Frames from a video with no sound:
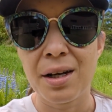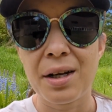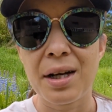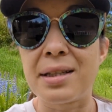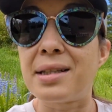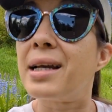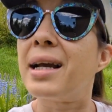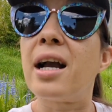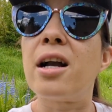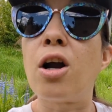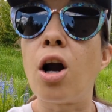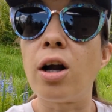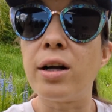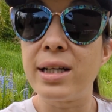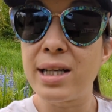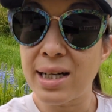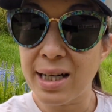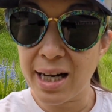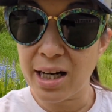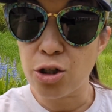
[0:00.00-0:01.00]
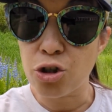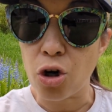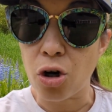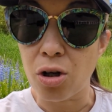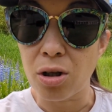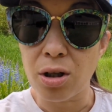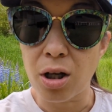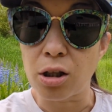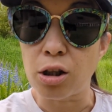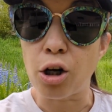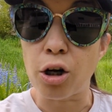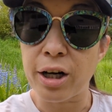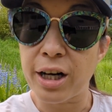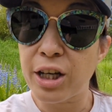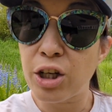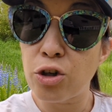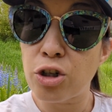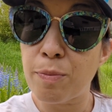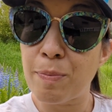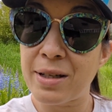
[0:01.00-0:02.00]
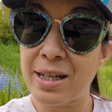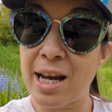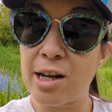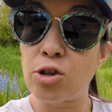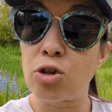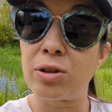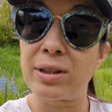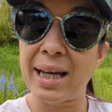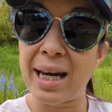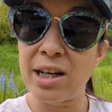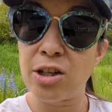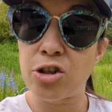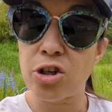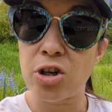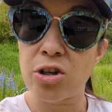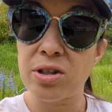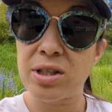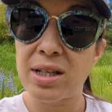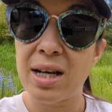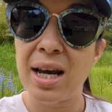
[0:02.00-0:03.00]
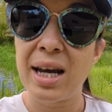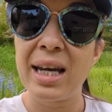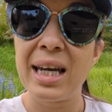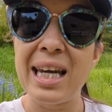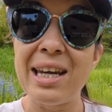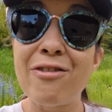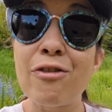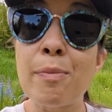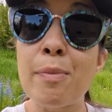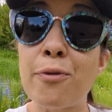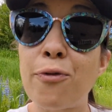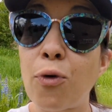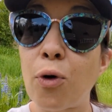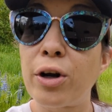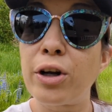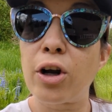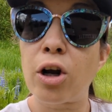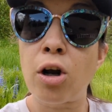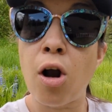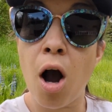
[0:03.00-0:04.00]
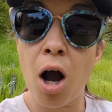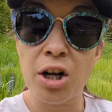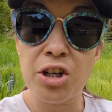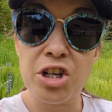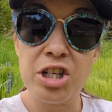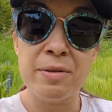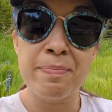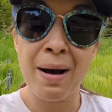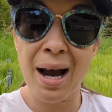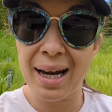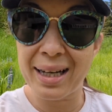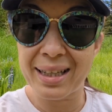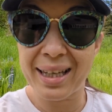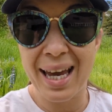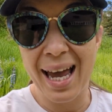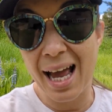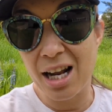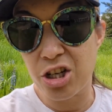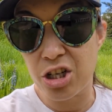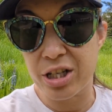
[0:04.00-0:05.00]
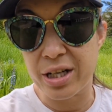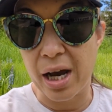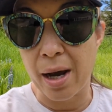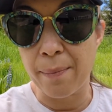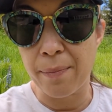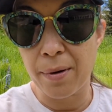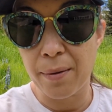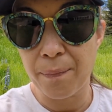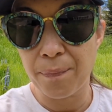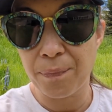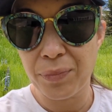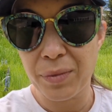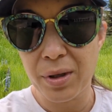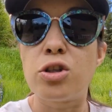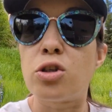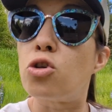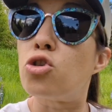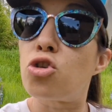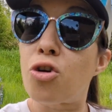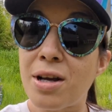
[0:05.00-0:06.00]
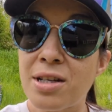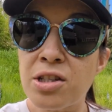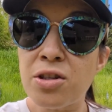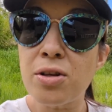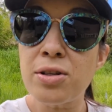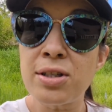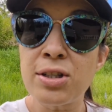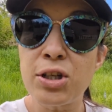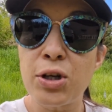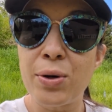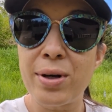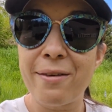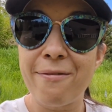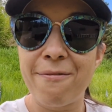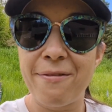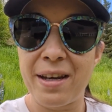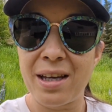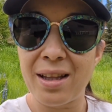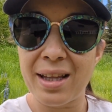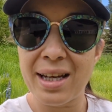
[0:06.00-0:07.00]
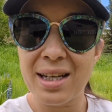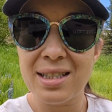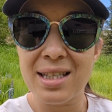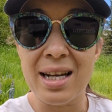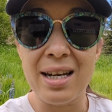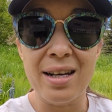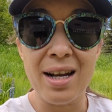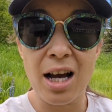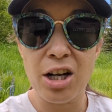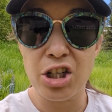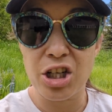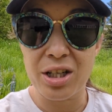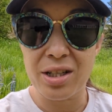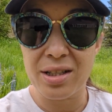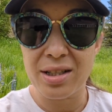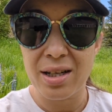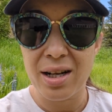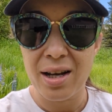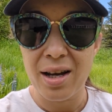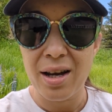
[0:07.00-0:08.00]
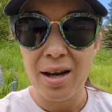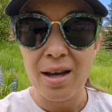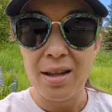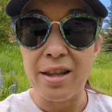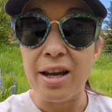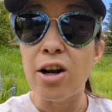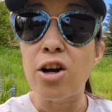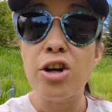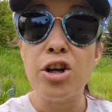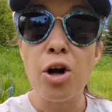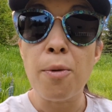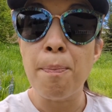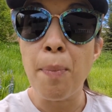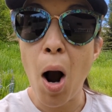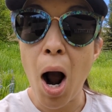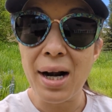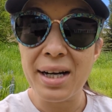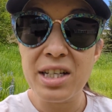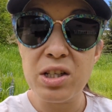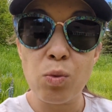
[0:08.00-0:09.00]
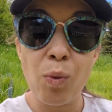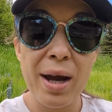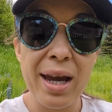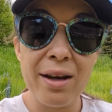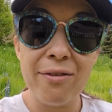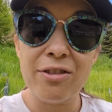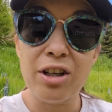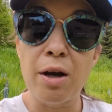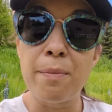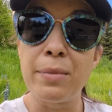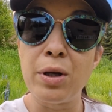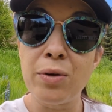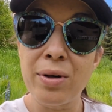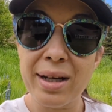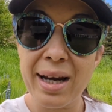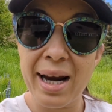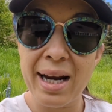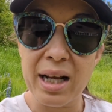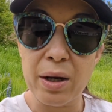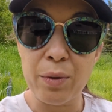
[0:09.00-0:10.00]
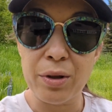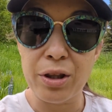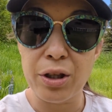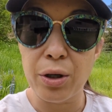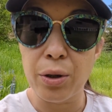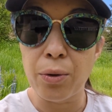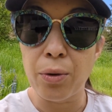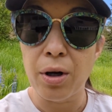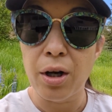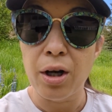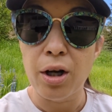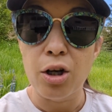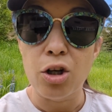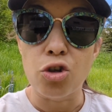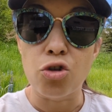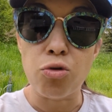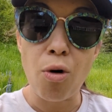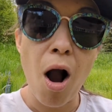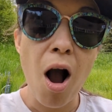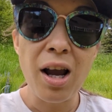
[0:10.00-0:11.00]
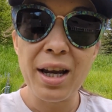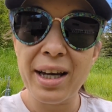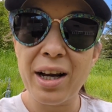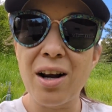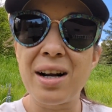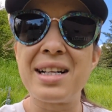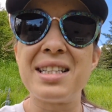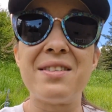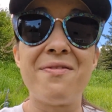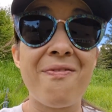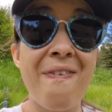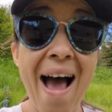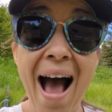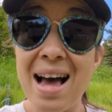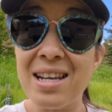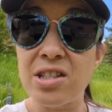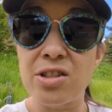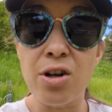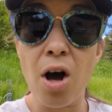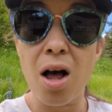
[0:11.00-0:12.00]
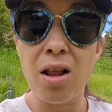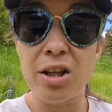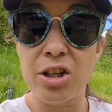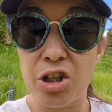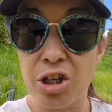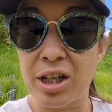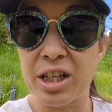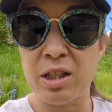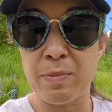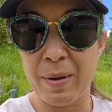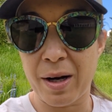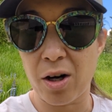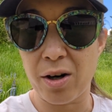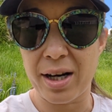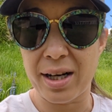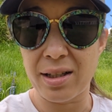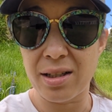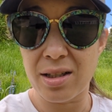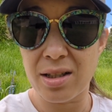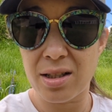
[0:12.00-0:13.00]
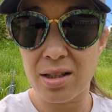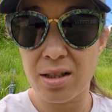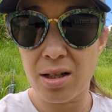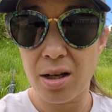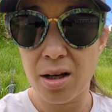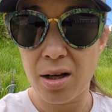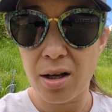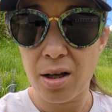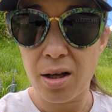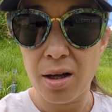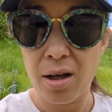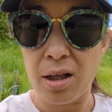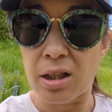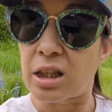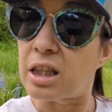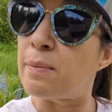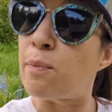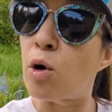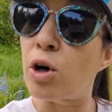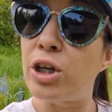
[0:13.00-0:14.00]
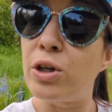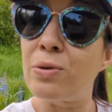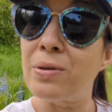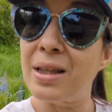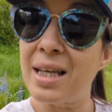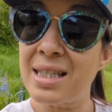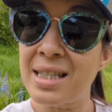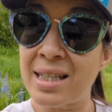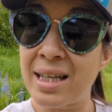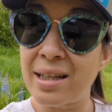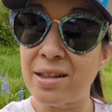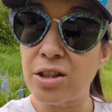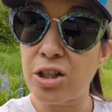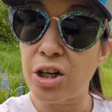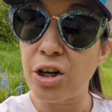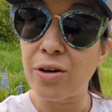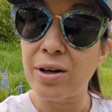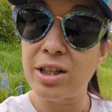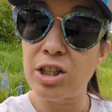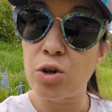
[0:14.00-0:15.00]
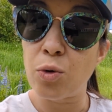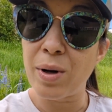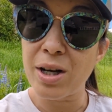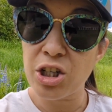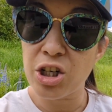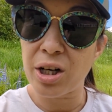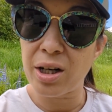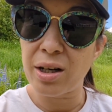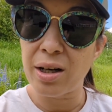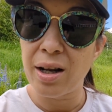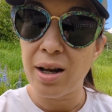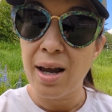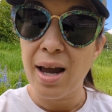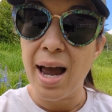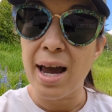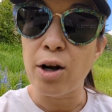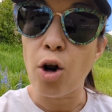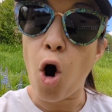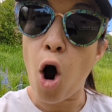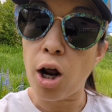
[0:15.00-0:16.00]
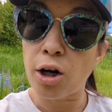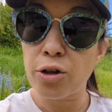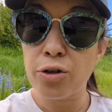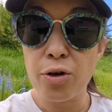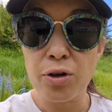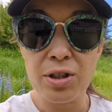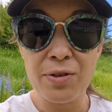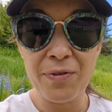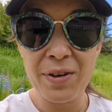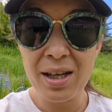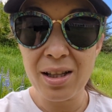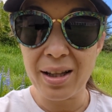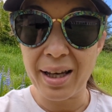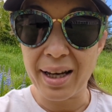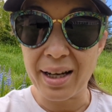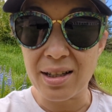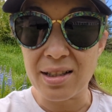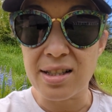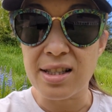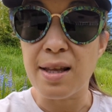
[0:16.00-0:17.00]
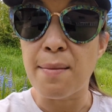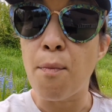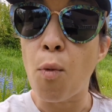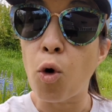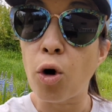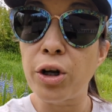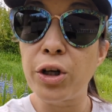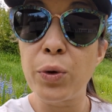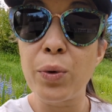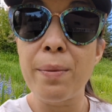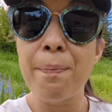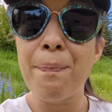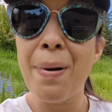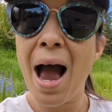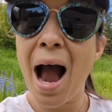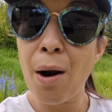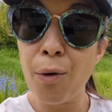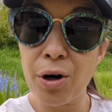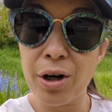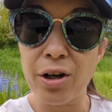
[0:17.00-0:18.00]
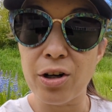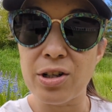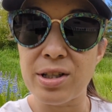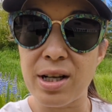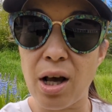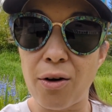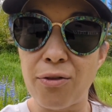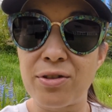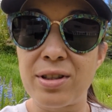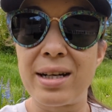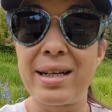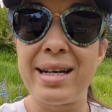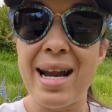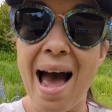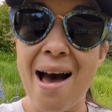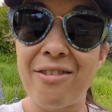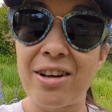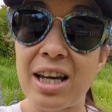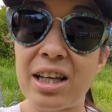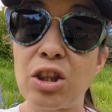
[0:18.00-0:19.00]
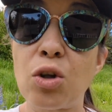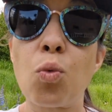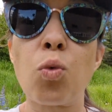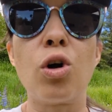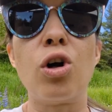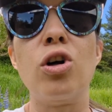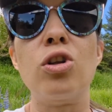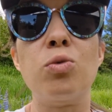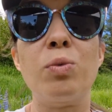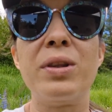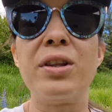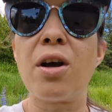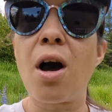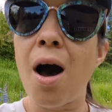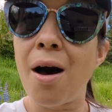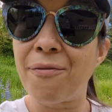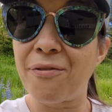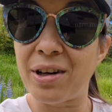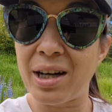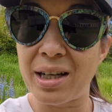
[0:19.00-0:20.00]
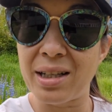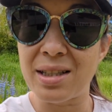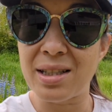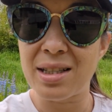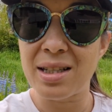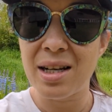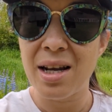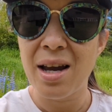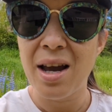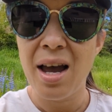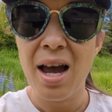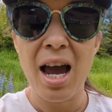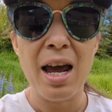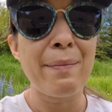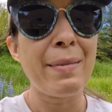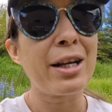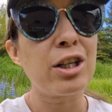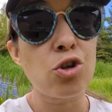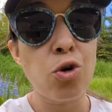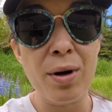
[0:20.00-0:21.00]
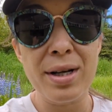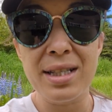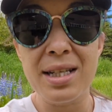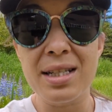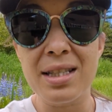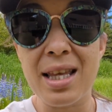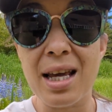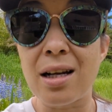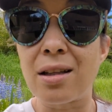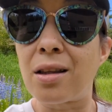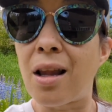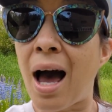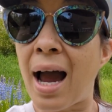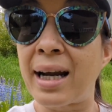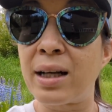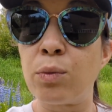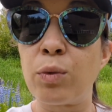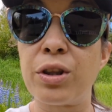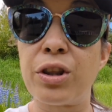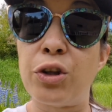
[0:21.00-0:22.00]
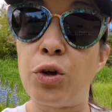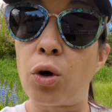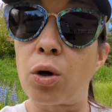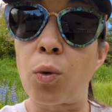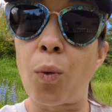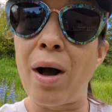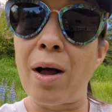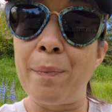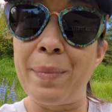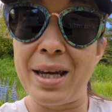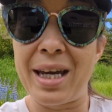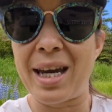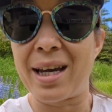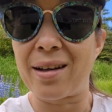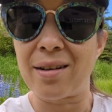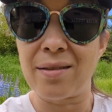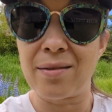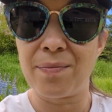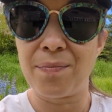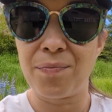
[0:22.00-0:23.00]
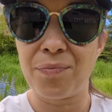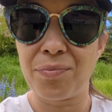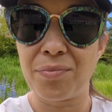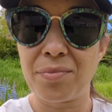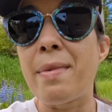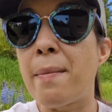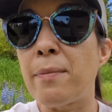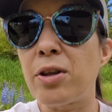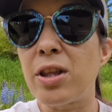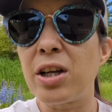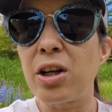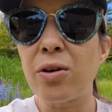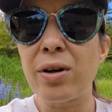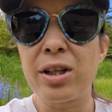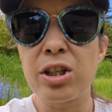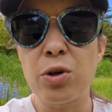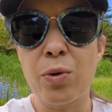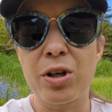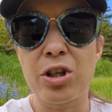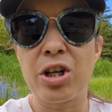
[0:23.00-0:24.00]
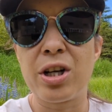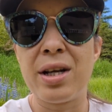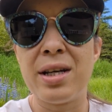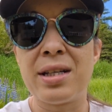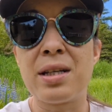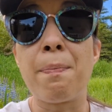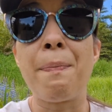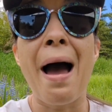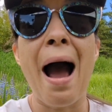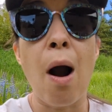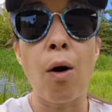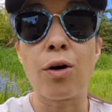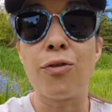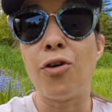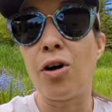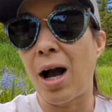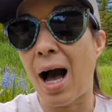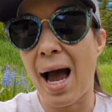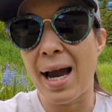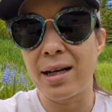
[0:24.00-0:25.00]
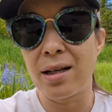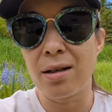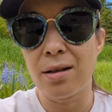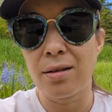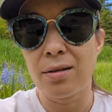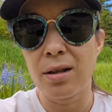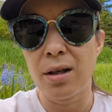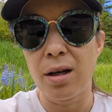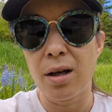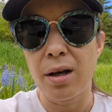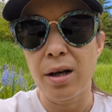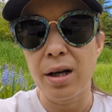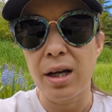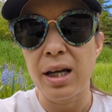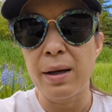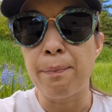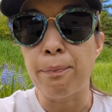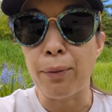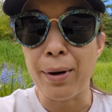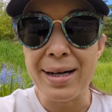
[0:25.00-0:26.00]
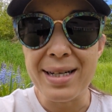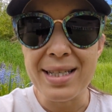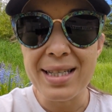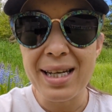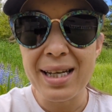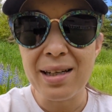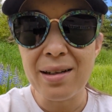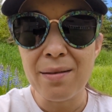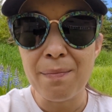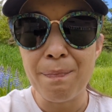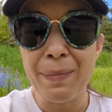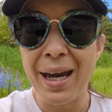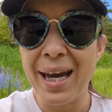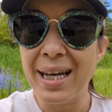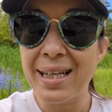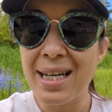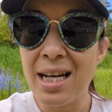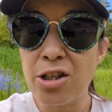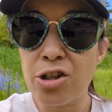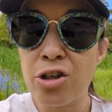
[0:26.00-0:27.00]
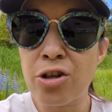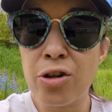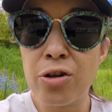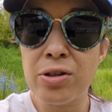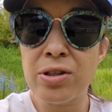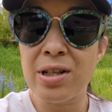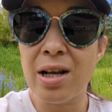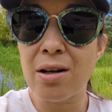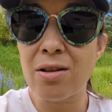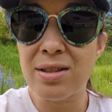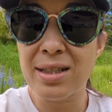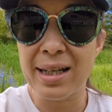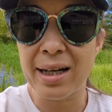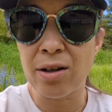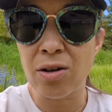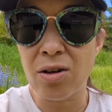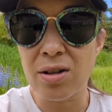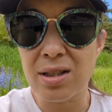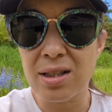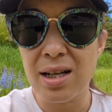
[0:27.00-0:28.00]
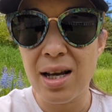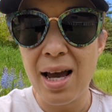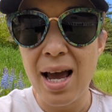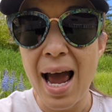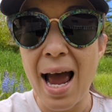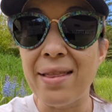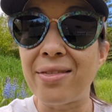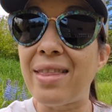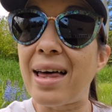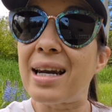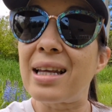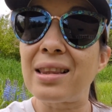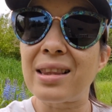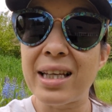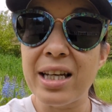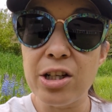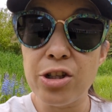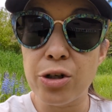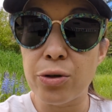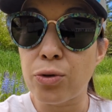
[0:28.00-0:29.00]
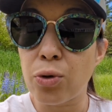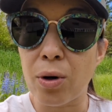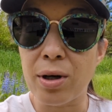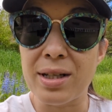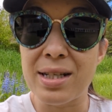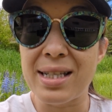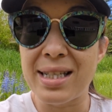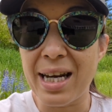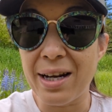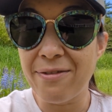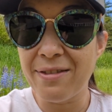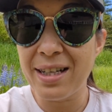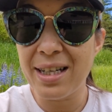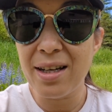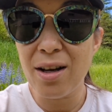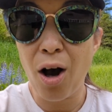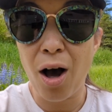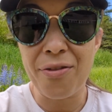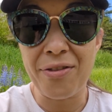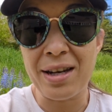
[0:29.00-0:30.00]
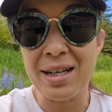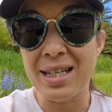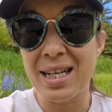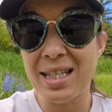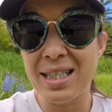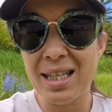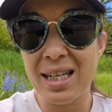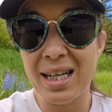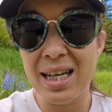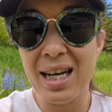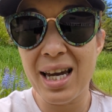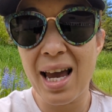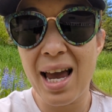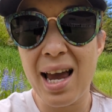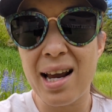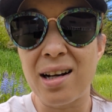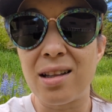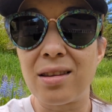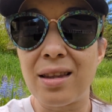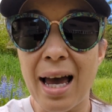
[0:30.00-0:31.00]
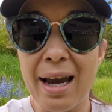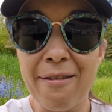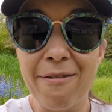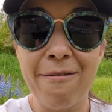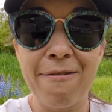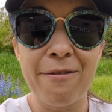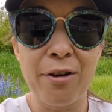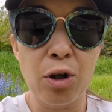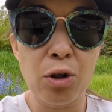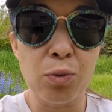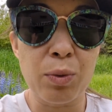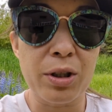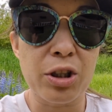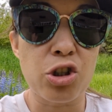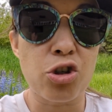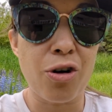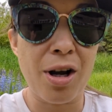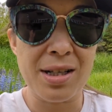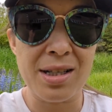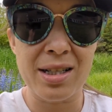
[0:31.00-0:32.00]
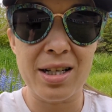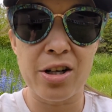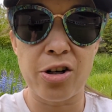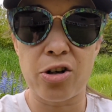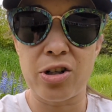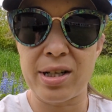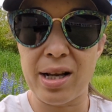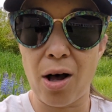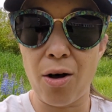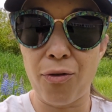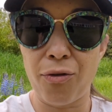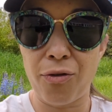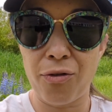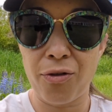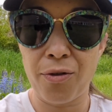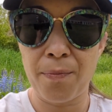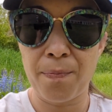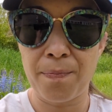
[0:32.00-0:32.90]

It's like a guardian angel alerting you to potential dangers even before your conscious mind catches up. So trust those intuitive feelings and nudges. They are your body's way of communicating with you, drawing on its vast knowledge and experience. The more you listen to your intuition and honor those feelings, the more you empower yourself to navigate the world with confidence and make choices that align with your well-being. Remember that your intuition is a powerful guide. Embrace it, pay attention to those subtle signals, and let it lead you towards safety, authenticity, and a life filled with trust in yourself.